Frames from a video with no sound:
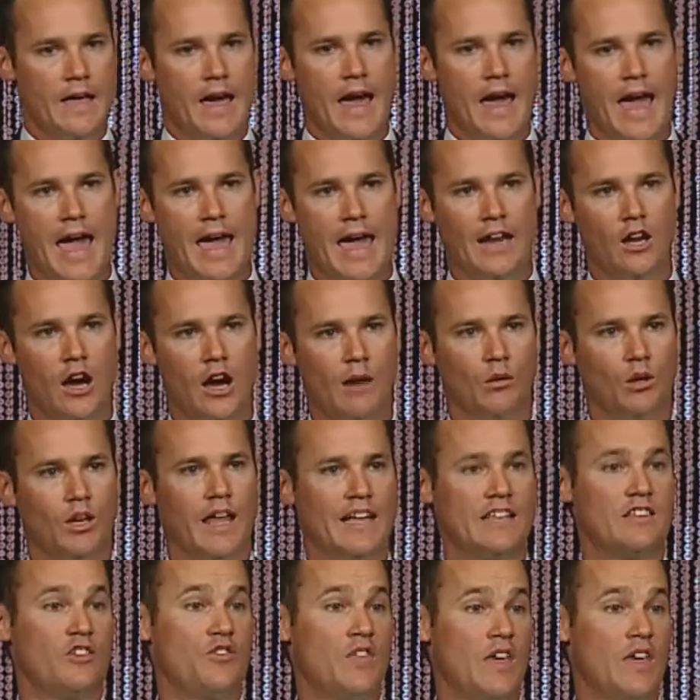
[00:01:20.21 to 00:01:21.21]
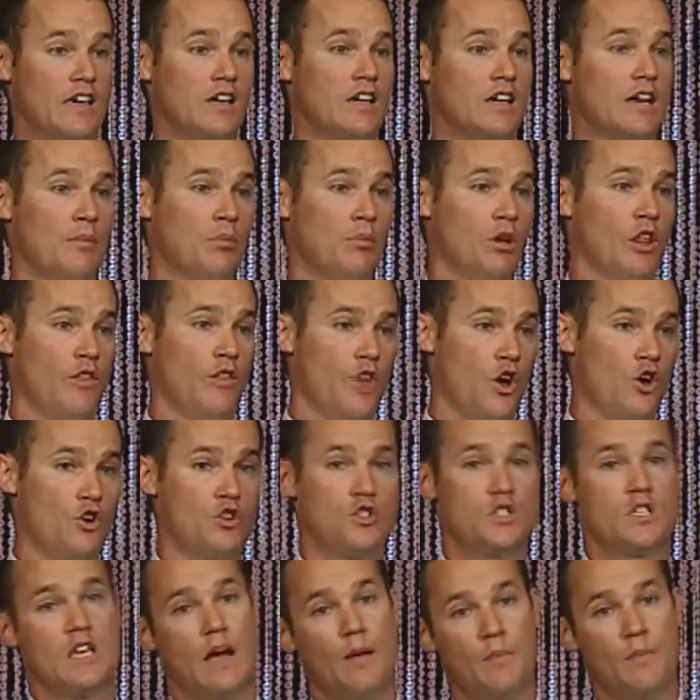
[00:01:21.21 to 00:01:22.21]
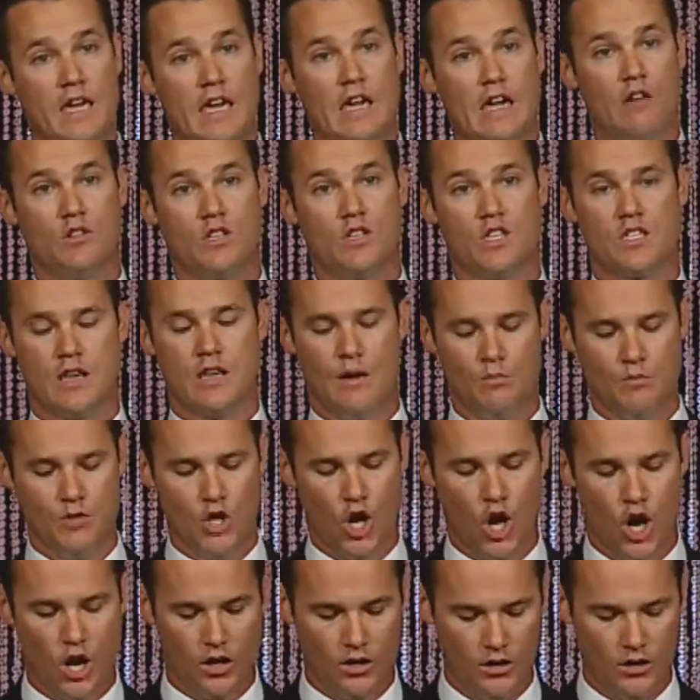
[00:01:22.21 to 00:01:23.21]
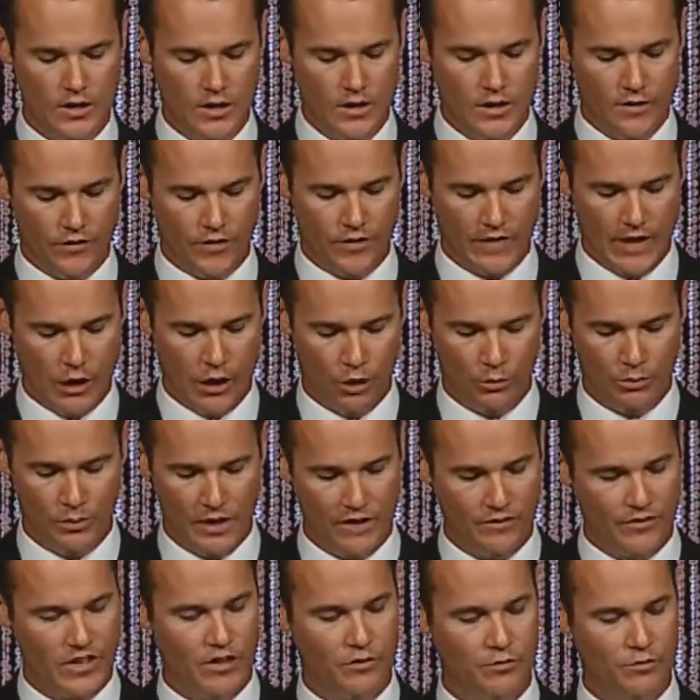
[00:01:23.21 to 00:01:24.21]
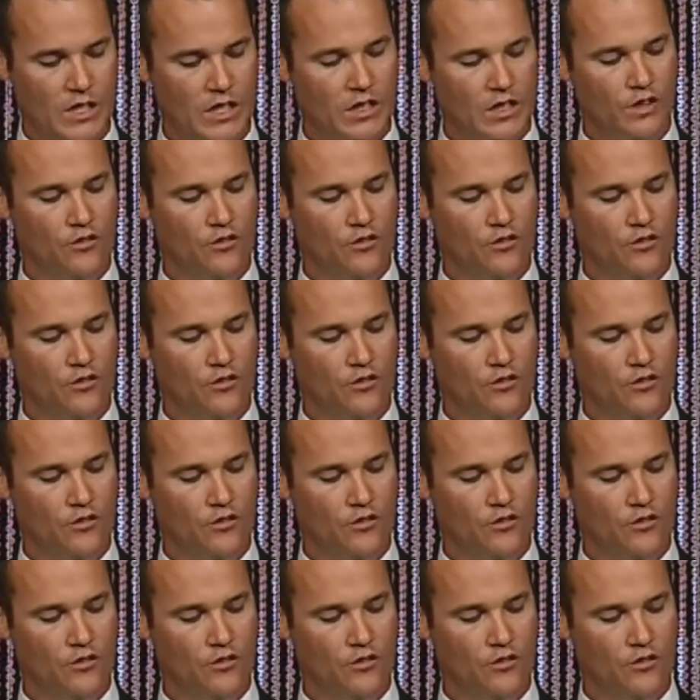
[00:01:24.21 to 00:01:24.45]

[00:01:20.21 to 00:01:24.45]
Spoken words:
And I would like to thank a couple of those, some here and some not, for the help they've given me.